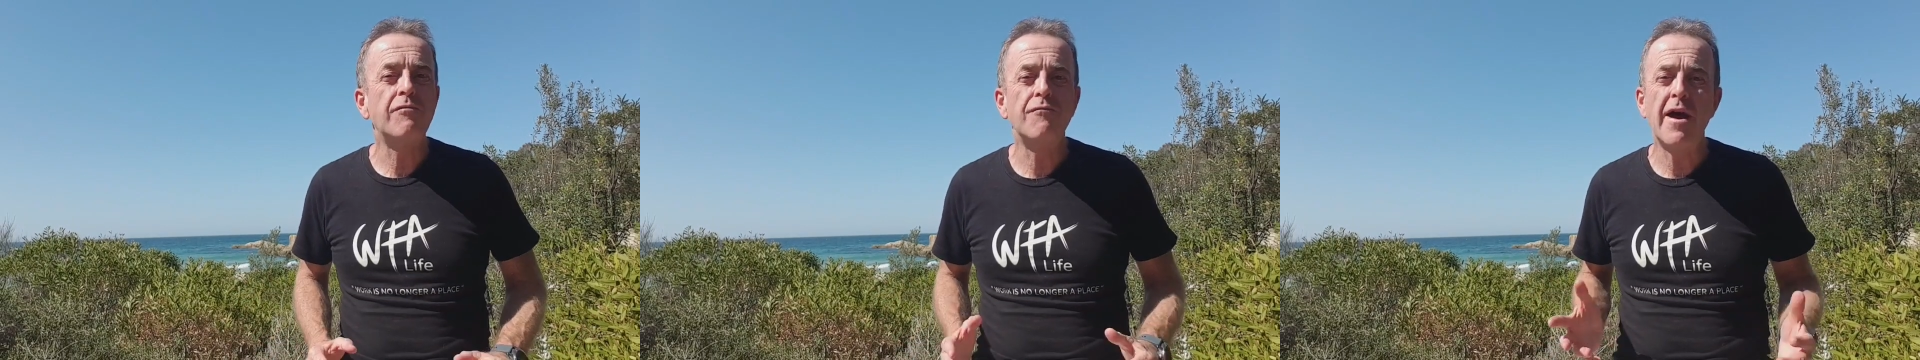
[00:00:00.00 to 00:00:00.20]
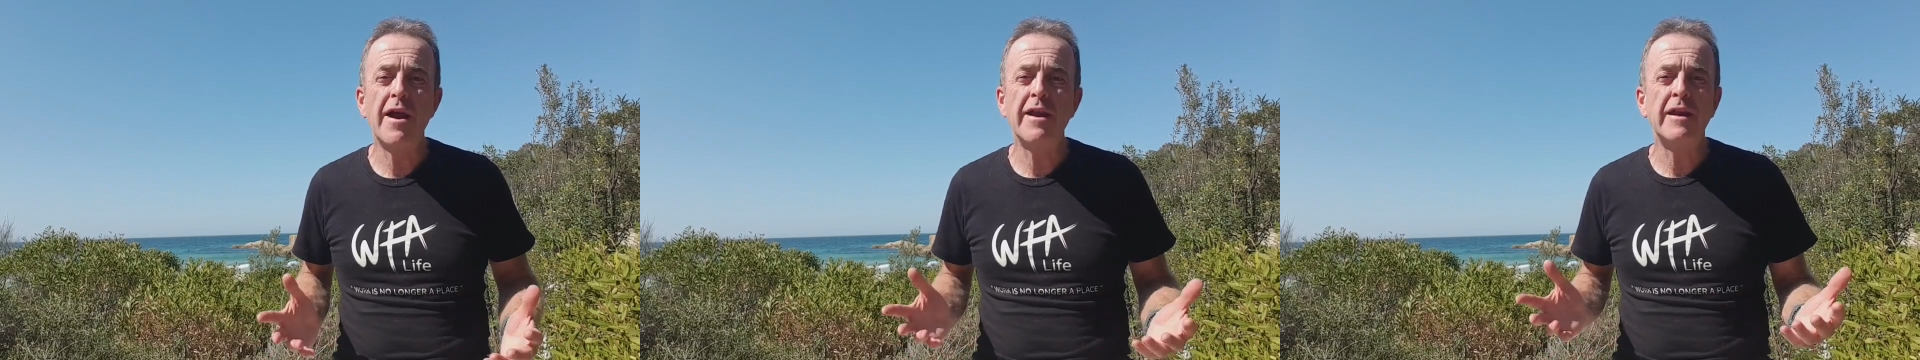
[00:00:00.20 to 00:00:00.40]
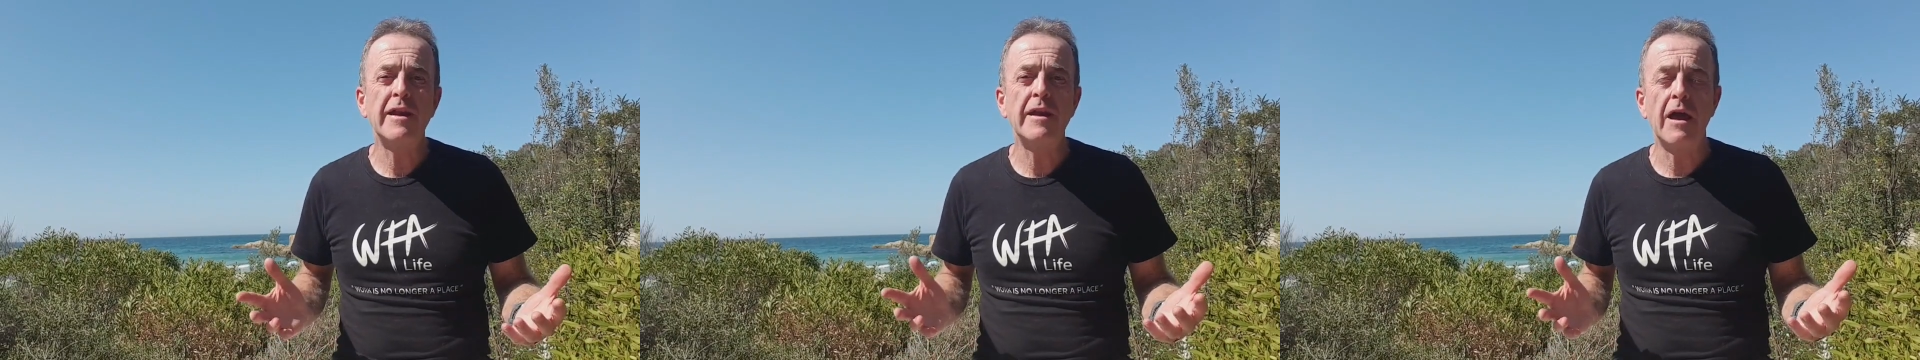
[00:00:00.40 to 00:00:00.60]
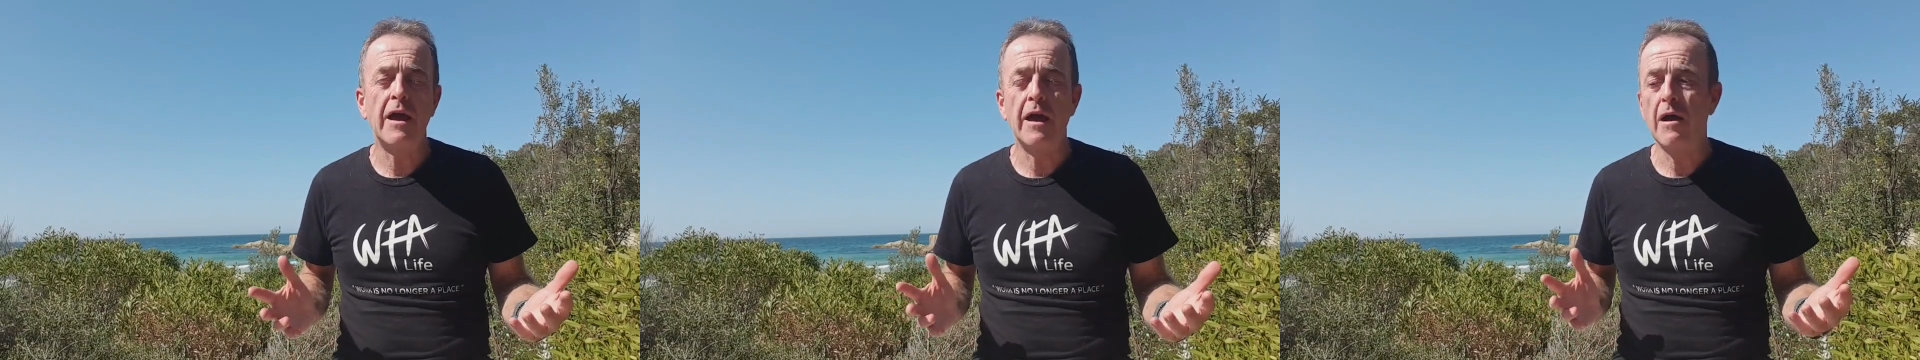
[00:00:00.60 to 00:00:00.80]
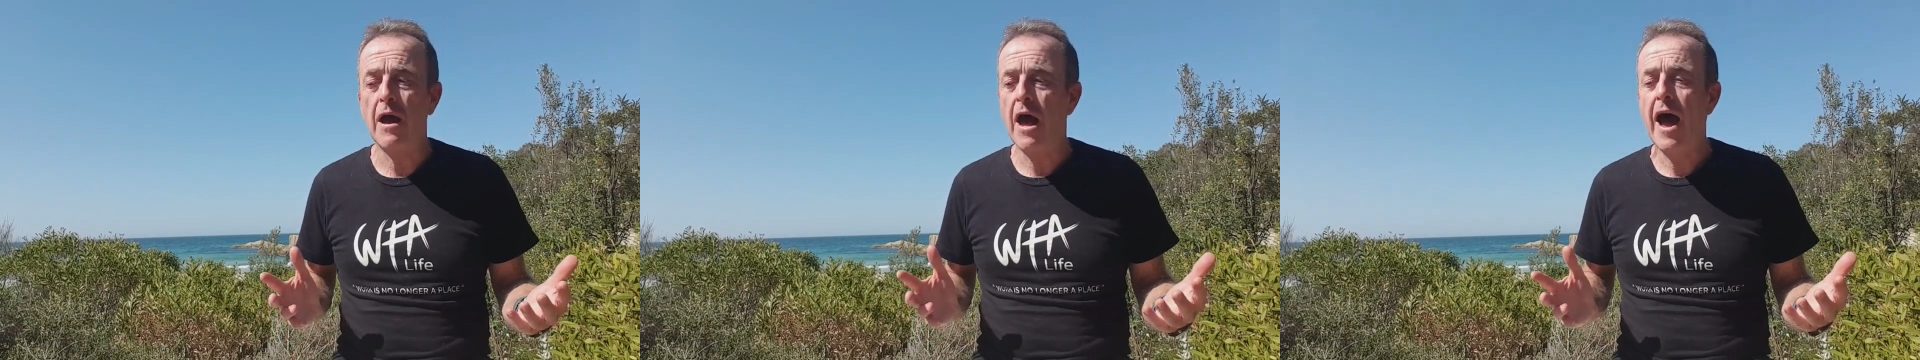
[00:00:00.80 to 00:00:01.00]
running
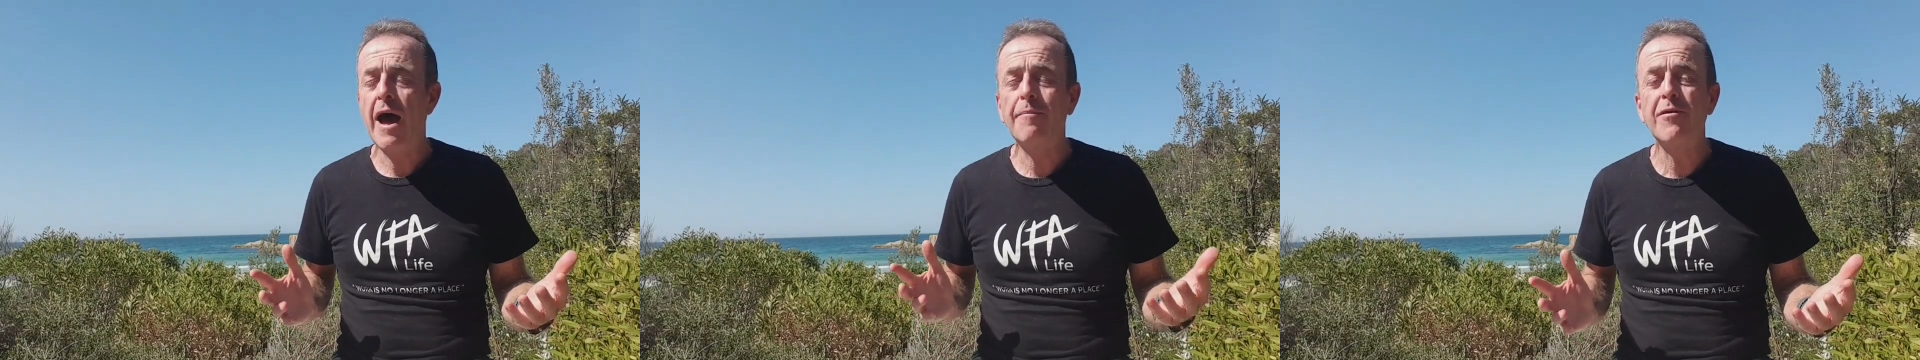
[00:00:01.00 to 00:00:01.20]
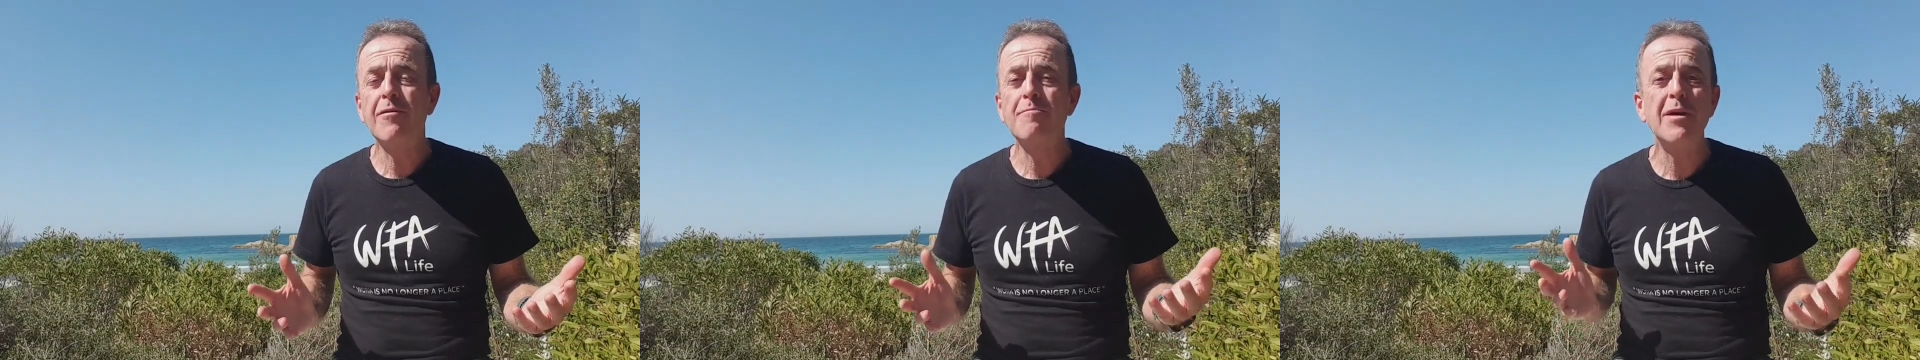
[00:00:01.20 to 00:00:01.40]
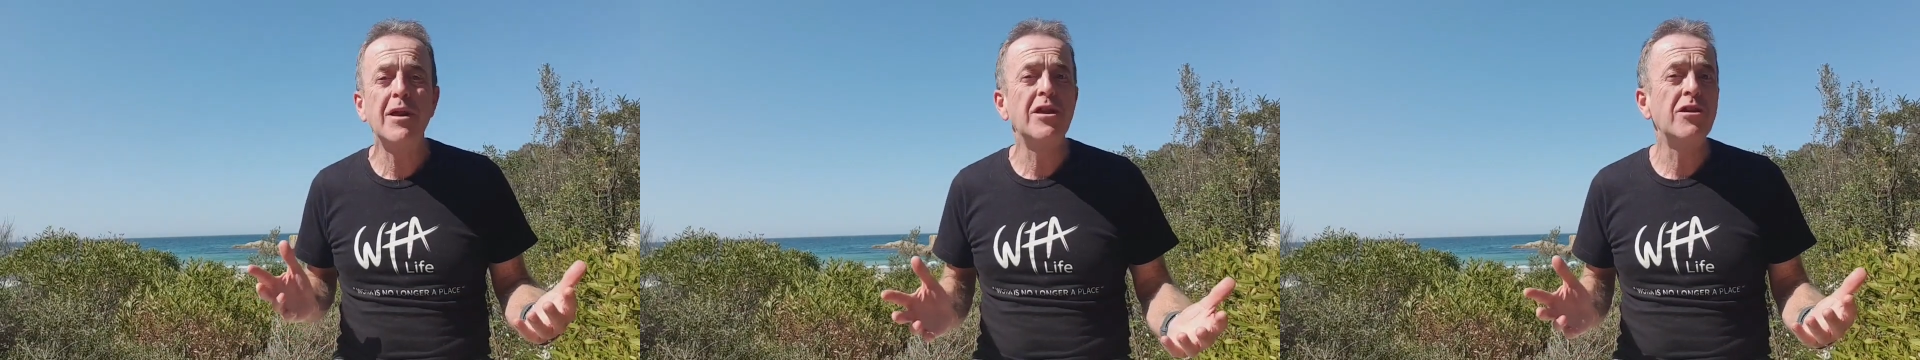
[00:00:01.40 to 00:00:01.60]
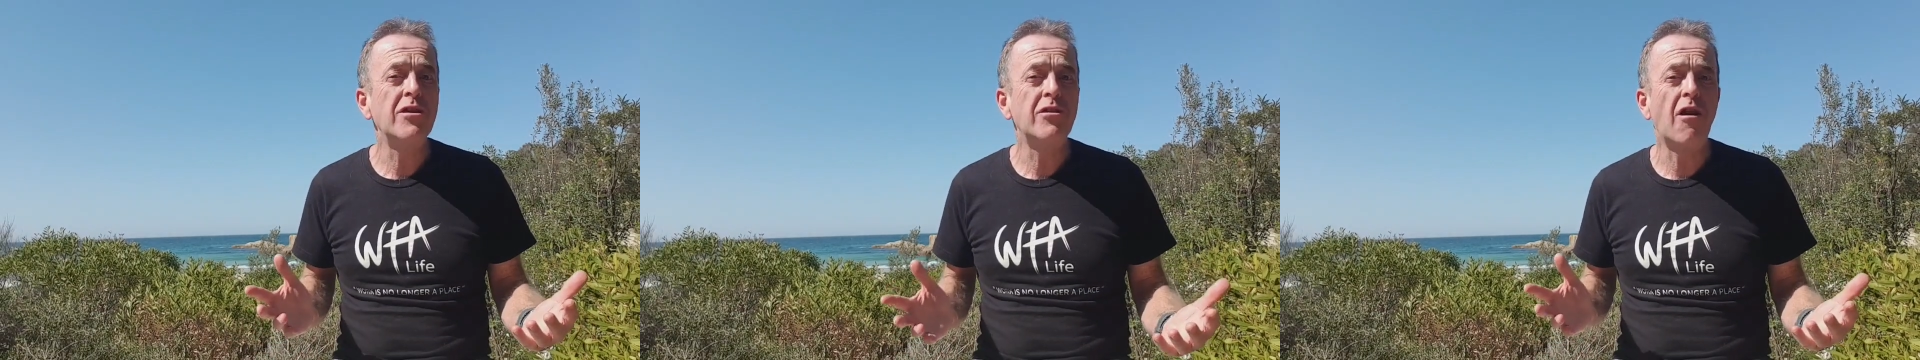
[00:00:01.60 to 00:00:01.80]
up to $1 million